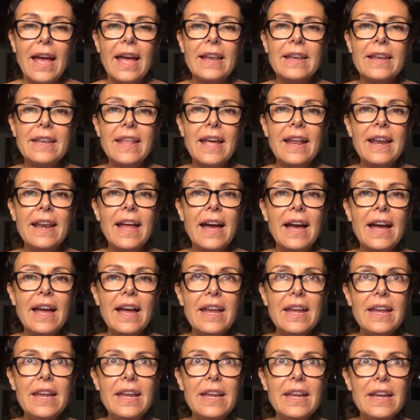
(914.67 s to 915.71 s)
And
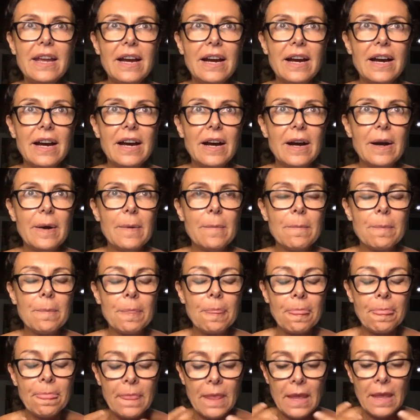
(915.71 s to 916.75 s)
then
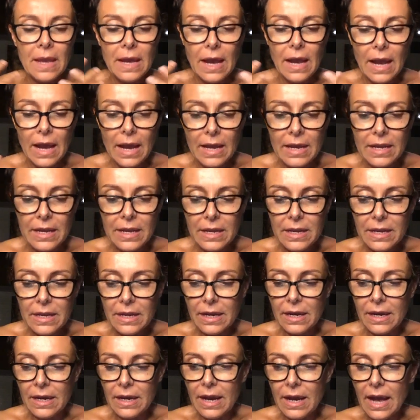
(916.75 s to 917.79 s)
I
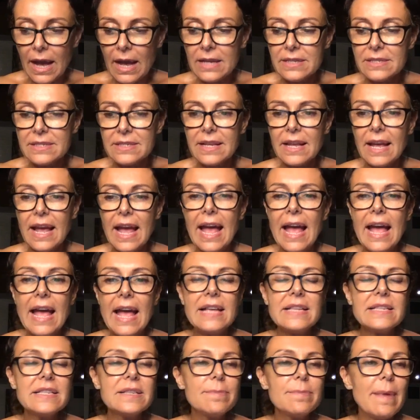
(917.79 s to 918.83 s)
ask
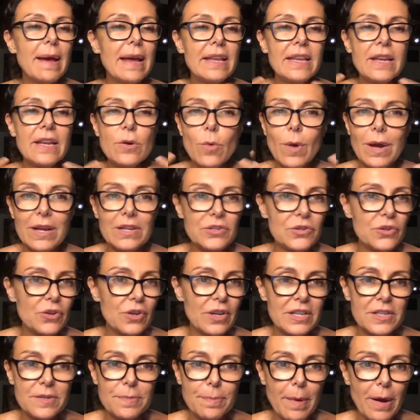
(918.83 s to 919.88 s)
as many questions
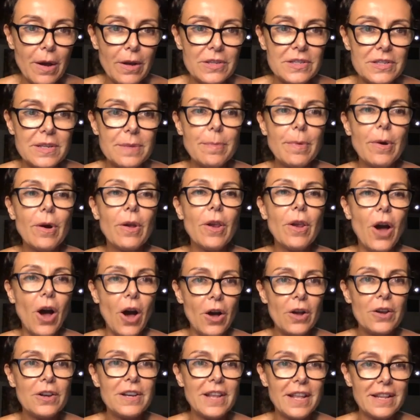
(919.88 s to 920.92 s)
as possible
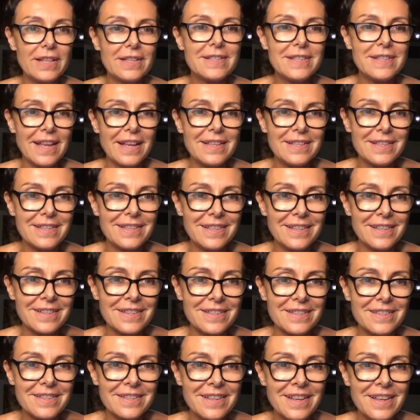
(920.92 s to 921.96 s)
on that
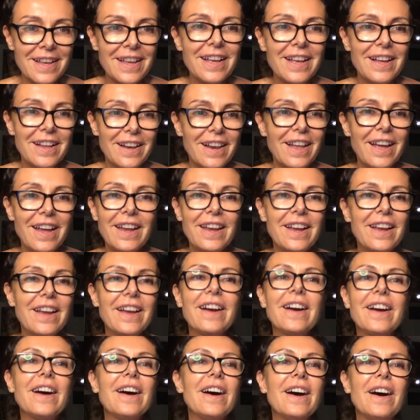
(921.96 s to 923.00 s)
sentence. Like,
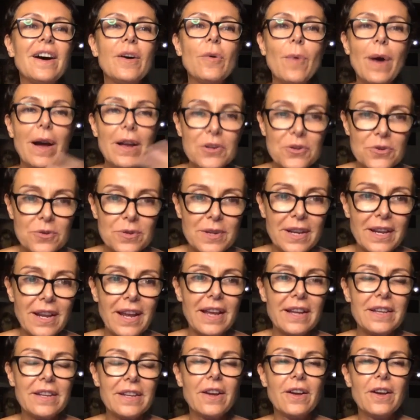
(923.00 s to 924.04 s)
why should I
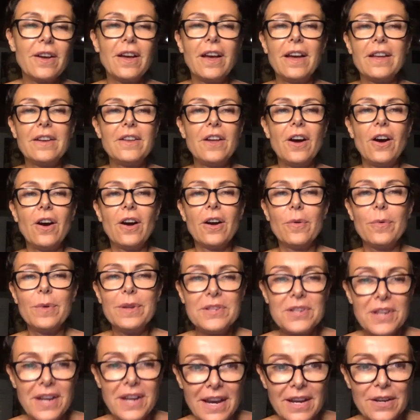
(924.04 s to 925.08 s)
get a dog?
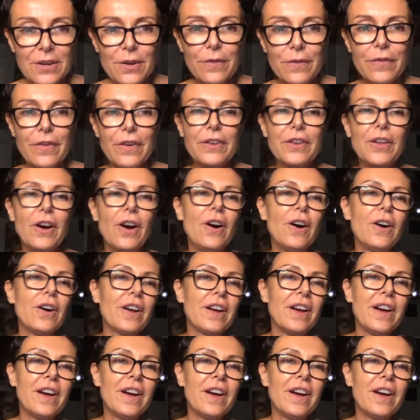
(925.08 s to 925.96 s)
Which kind of dog?